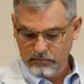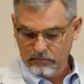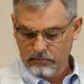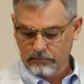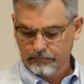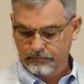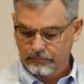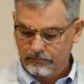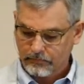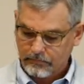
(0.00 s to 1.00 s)

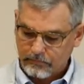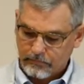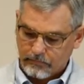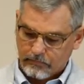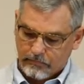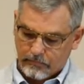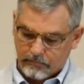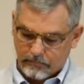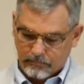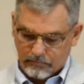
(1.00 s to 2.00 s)

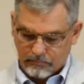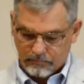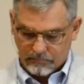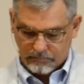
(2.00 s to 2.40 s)
Nobody speaks.